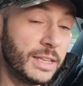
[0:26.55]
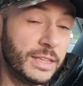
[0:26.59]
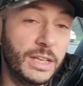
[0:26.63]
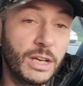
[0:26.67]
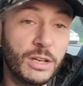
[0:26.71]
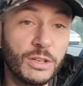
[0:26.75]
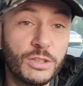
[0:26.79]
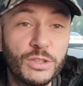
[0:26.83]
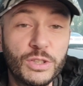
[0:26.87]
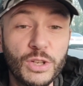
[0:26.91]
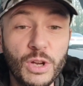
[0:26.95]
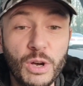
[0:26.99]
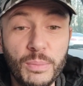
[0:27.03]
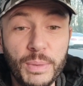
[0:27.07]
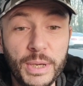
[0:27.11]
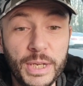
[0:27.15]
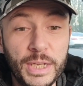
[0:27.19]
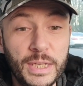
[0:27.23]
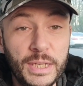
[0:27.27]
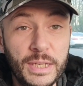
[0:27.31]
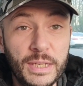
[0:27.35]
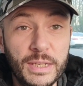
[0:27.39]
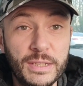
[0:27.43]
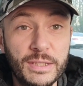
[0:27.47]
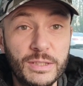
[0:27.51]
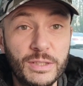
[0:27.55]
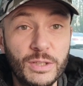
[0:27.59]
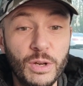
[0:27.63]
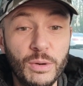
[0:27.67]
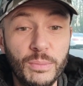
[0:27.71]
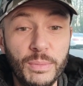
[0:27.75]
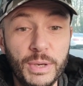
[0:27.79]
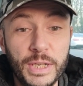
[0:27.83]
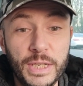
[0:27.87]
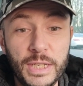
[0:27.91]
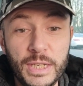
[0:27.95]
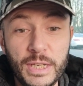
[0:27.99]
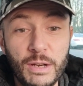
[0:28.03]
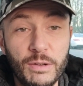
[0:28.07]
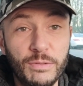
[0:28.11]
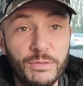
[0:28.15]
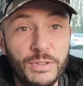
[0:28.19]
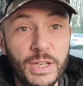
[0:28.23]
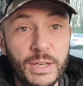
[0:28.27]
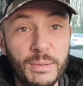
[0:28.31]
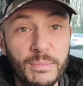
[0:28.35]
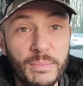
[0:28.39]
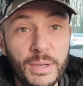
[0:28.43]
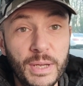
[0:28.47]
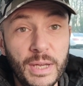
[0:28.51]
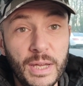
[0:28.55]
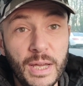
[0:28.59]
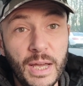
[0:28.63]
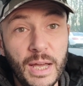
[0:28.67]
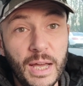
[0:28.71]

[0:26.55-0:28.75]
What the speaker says: there are so many of them.